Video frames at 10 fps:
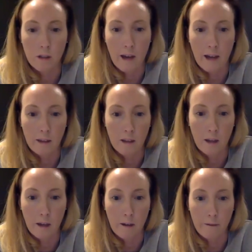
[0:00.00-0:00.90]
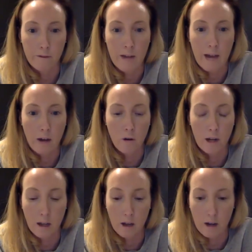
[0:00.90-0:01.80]
that they've now got
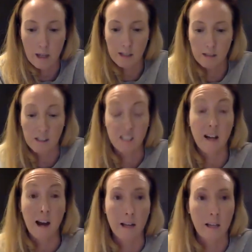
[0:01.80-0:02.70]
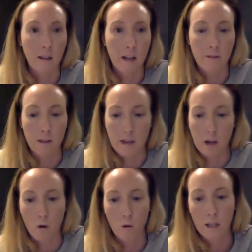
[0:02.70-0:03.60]
a starting 11, they're
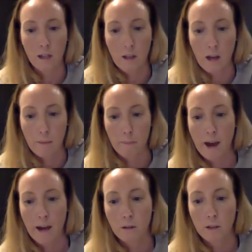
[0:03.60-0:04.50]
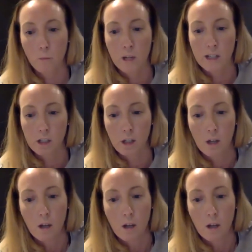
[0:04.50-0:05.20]
calling it, a panel in which